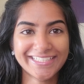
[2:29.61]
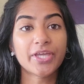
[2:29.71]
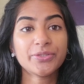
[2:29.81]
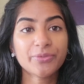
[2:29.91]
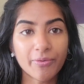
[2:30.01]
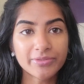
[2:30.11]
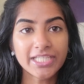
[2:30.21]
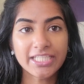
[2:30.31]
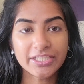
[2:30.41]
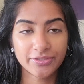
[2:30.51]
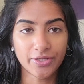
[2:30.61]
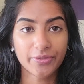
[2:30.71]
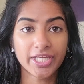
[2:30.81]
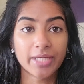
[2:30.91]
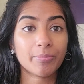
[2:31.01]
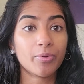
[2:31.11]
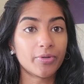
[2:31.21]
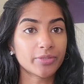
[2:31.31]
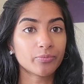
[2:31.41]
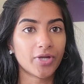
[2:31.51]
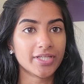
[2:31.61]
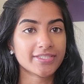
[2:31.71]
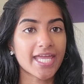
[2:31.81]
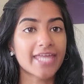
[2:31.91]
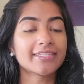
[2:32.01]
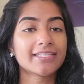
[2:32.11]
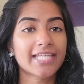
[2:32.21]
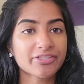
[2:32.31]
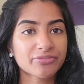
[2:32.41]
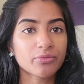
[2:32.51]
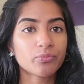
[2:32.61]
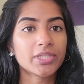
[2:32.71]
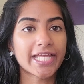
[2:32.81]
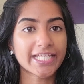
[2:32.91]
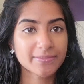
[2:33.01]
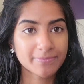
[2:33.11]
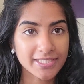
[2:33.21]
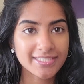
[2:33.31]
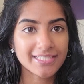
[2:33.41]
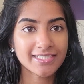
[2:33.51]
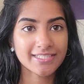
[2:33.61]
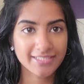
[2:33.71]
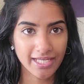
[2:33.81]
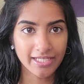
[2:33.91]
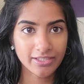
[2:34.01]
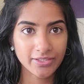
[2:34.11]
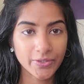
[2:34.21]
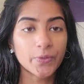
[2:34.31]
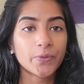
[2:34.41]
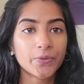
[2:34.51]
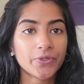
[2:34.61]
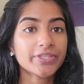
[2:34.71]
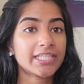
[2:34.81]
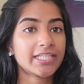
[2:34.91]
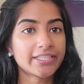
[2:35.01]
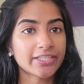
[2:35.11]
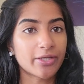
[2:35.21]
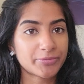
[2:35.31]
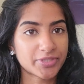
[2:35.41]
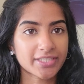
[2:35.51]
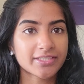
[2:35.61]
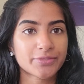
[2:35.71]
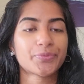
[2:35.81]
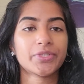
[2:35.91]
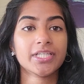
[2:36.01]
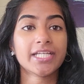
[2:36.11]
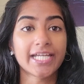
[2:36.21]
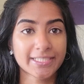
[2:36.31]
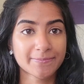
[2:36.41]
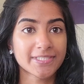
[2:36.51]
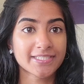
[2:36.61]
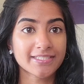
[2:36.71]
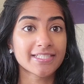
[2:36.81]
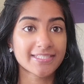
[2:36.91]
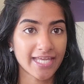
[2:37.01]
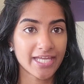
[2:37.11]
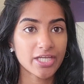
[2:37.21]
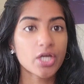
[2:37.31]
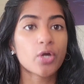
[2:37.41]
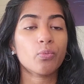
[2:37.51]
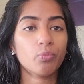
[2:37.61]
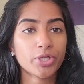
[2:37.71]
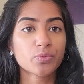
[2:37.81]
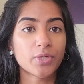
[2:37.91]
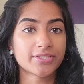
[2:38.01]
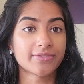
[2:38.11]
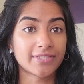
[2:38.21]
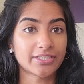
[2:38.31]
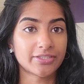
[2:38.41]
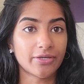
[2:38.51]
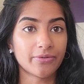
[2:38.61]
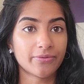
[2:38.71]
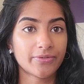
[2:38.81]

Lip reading: You only need to know the important ones, and the lecturer will explicitly say, or the learning objectives will explicitly say, which ones you need to know.